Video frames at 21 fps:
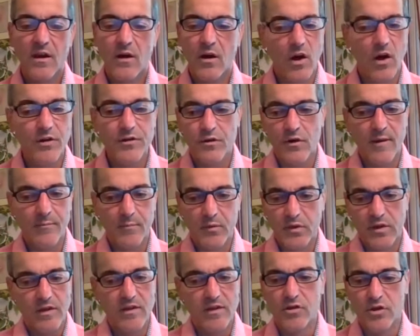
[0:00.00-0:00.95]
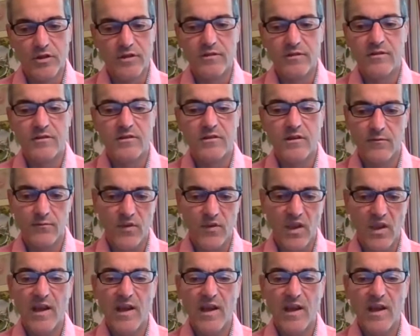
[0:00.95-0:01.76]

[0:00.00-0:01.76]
all your applications, if they